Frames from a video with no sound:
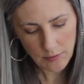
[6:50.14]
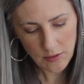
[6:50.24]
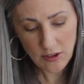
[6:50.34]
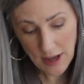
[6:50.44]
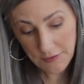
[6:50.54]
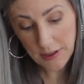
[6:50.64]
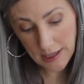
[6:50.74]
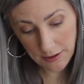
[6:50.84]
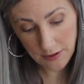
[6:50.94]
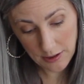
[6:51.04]
it's definitely
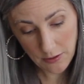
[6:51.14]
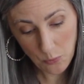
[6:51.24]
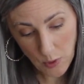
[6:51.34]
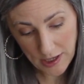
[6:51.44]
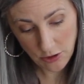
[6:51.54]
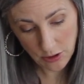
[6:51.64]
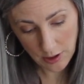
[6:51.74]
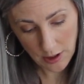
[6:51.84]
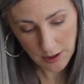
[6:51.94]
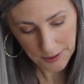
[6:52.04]
healthier than white
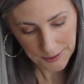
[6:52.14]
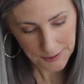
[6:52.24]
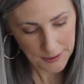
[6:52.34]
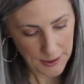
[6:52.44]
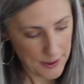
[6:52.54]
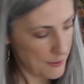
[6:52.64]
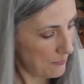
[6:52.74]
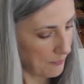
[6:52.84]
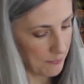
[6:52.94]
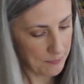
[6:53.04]
sugar,
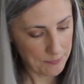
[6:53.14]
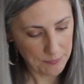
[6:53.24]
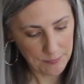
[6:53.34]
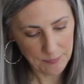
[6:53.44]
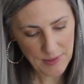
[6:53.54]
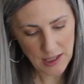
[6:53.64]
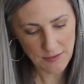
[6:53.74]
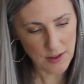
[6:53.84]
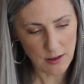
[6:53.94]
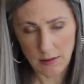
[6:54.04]
and
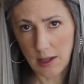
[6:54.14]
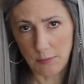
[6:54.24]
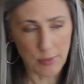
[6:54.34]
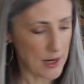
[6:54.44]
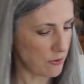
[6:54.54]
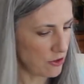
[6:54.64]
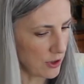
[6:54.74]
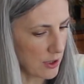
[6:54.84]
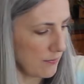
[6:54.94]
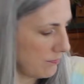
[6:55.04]
even in brown
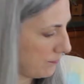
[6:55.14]
sugar.